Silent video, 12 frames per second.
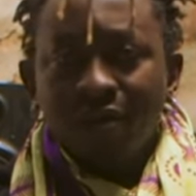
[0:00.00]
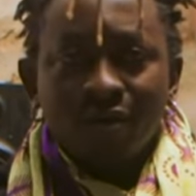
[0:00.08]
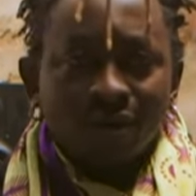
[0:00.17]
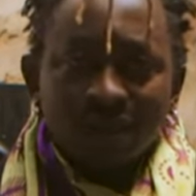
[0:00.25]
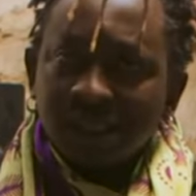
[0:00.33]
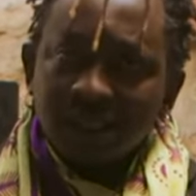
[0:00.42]

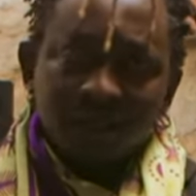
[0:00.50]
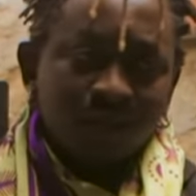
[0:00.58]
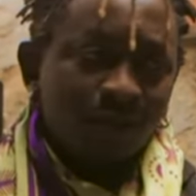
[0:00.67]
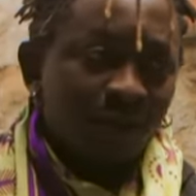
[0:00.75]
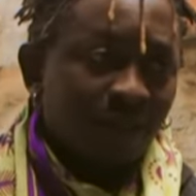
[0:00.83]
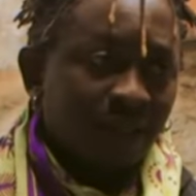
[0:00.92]
Rogers or
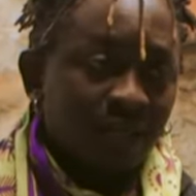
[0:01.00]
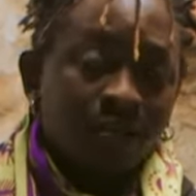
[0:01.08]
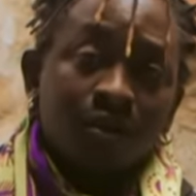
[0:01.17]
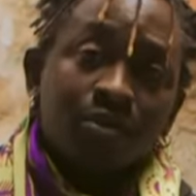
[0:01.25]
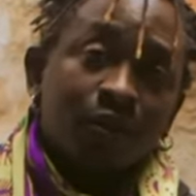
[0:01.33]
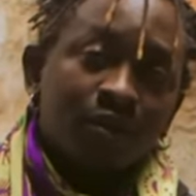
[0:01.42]
whoever. And so
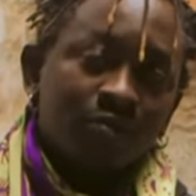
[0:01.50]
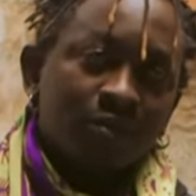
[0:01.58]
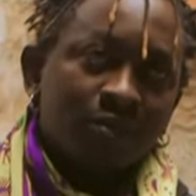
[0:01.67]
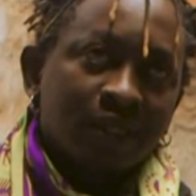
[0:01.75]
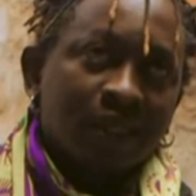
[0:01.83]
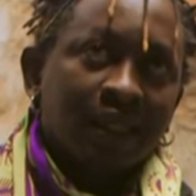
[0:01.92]
there was always
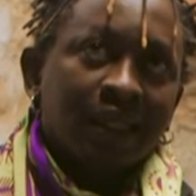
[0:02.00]
music.